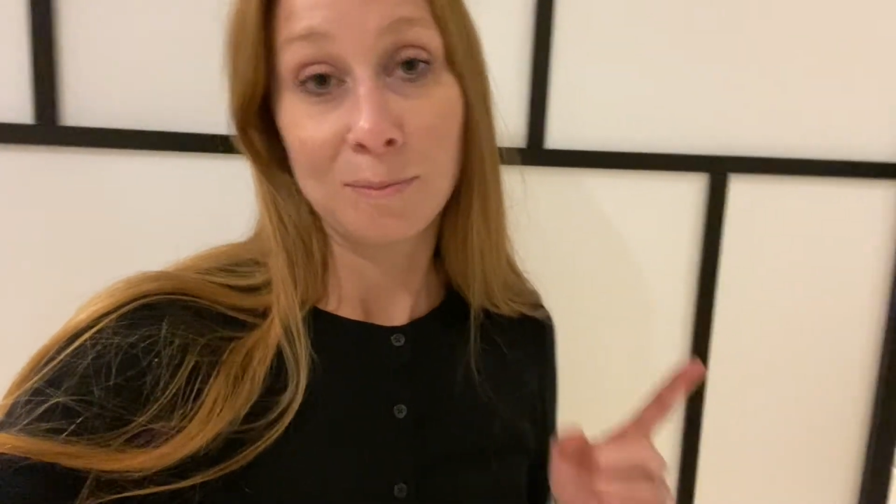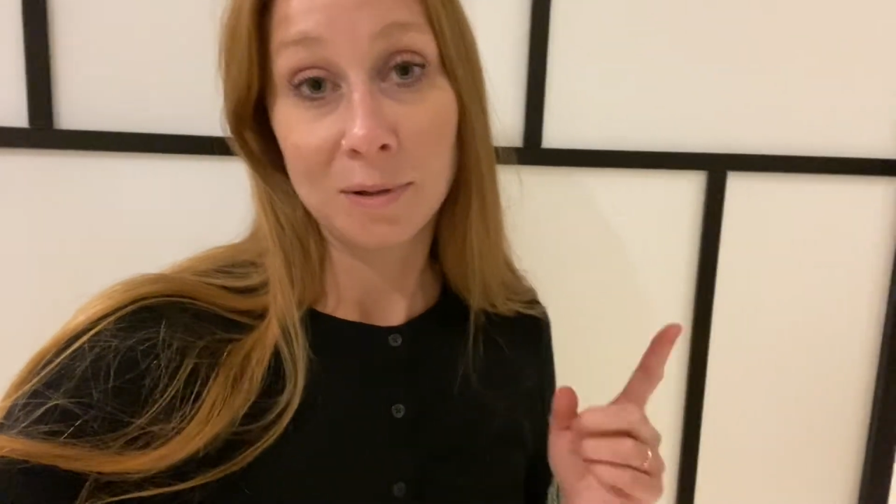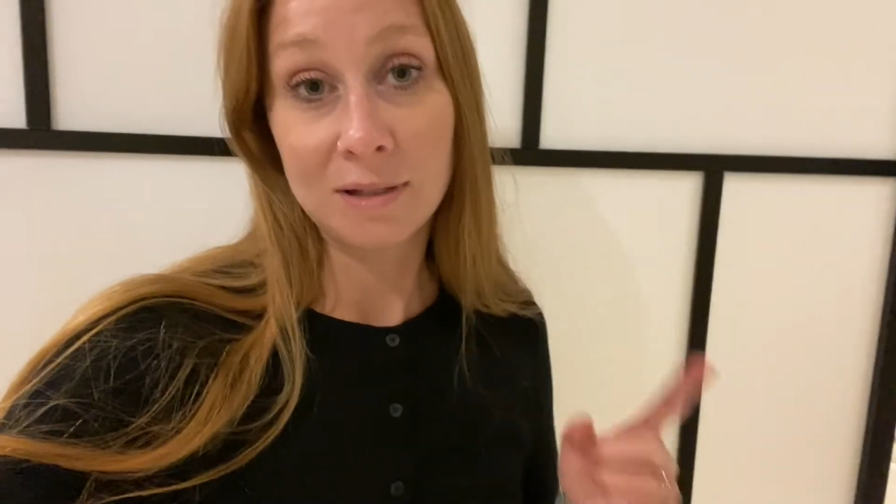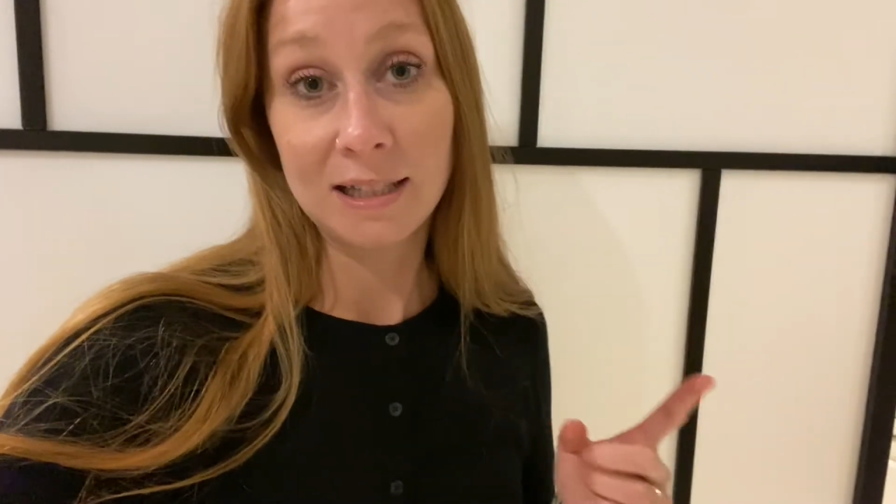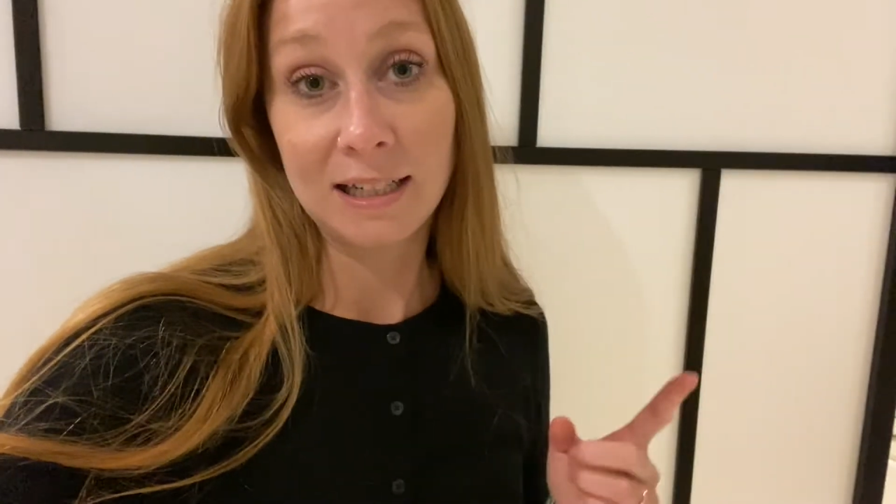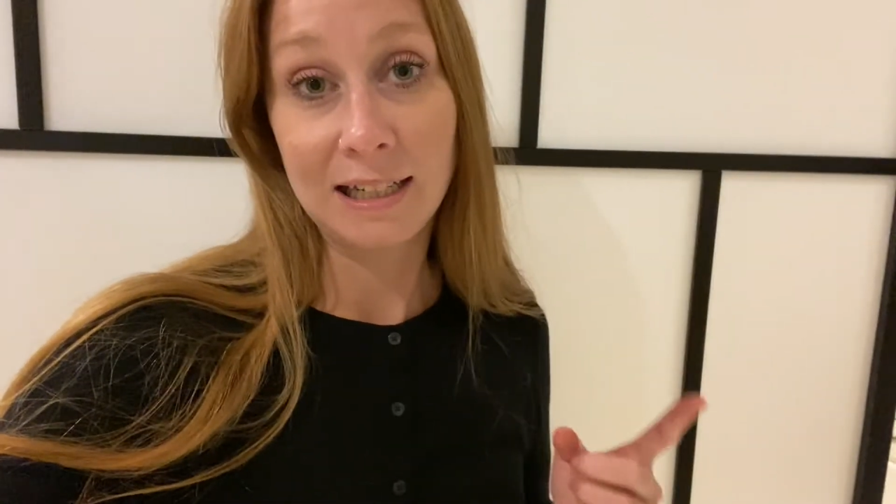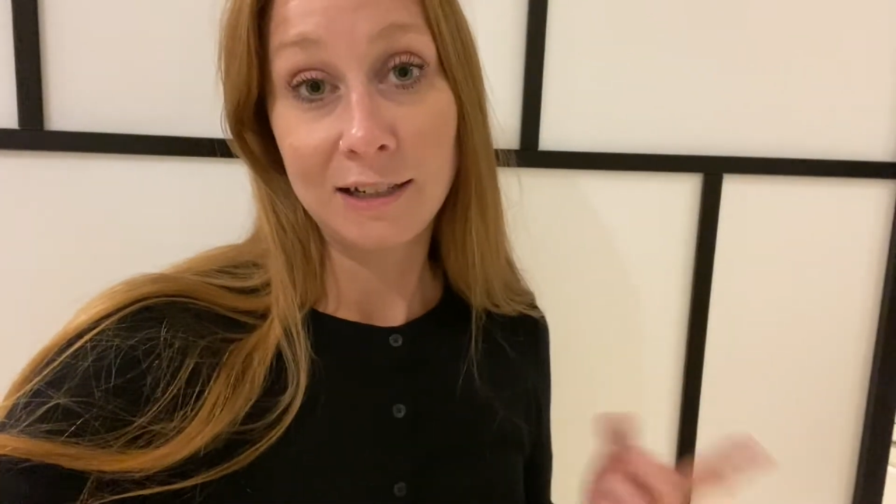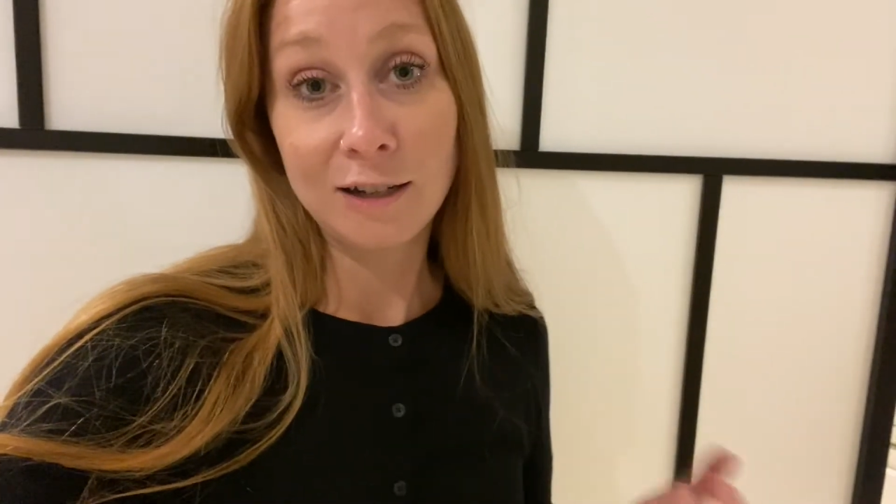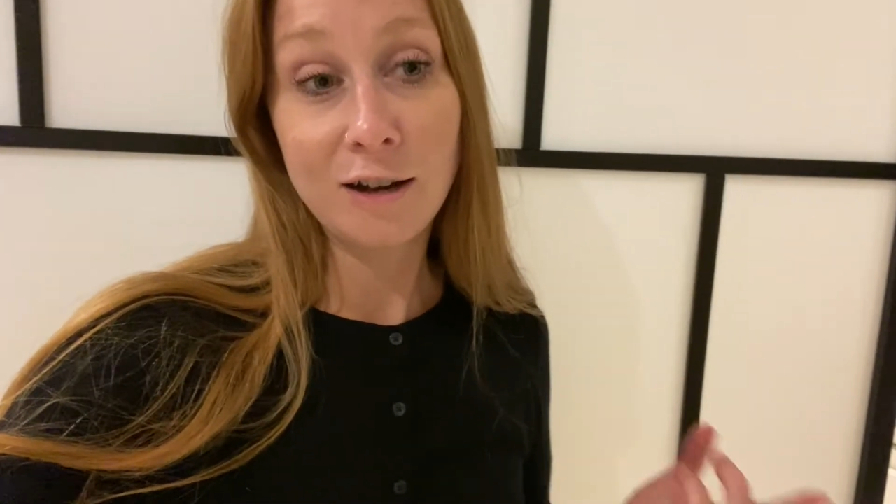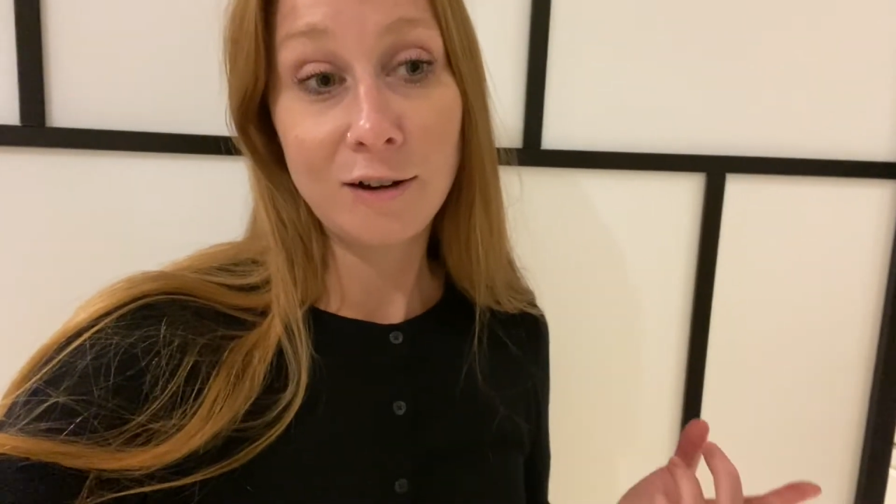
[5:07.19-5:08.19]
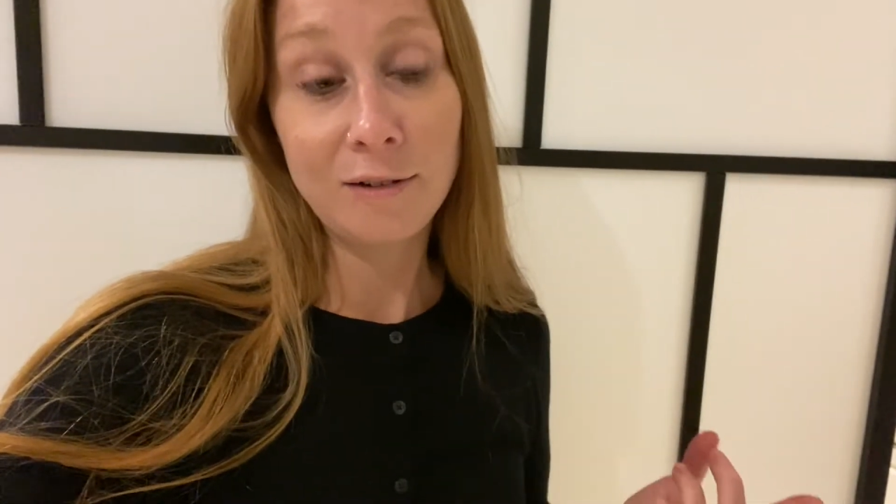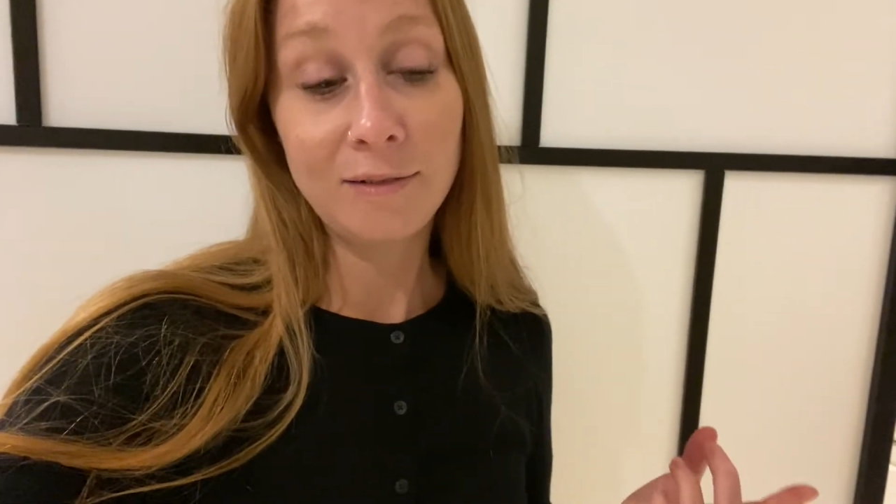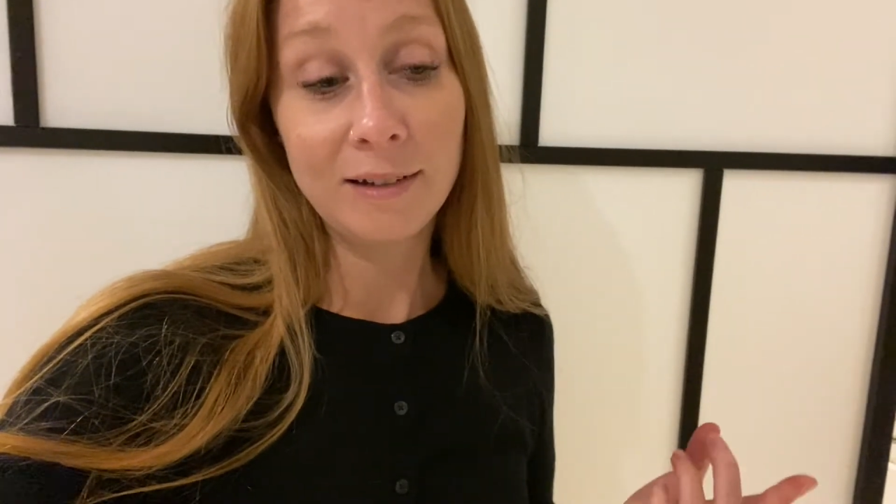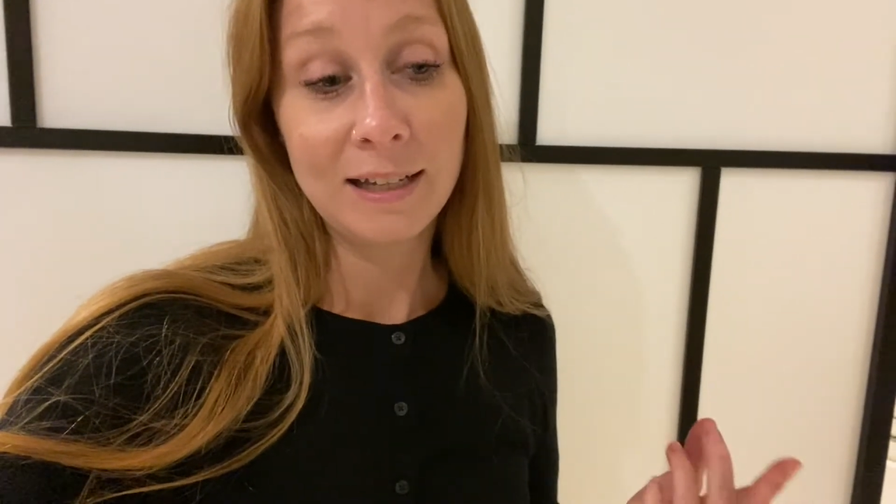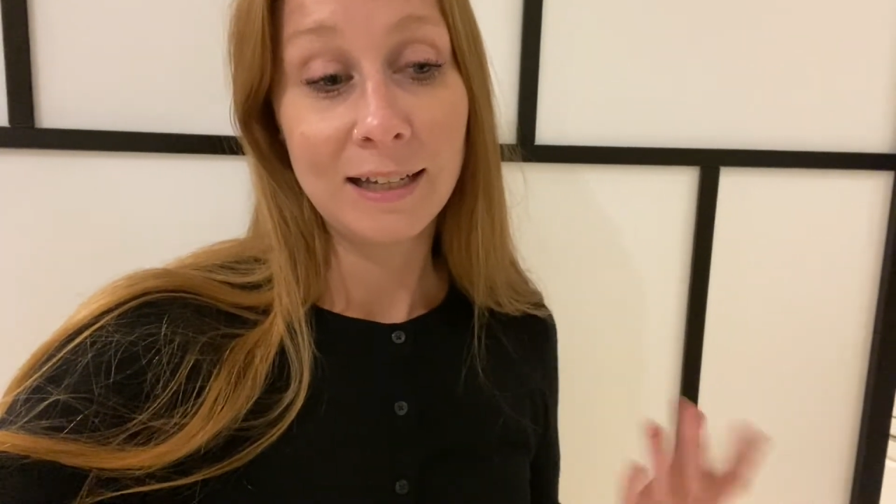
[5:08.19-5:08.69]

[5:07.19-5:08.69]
books and Indigo,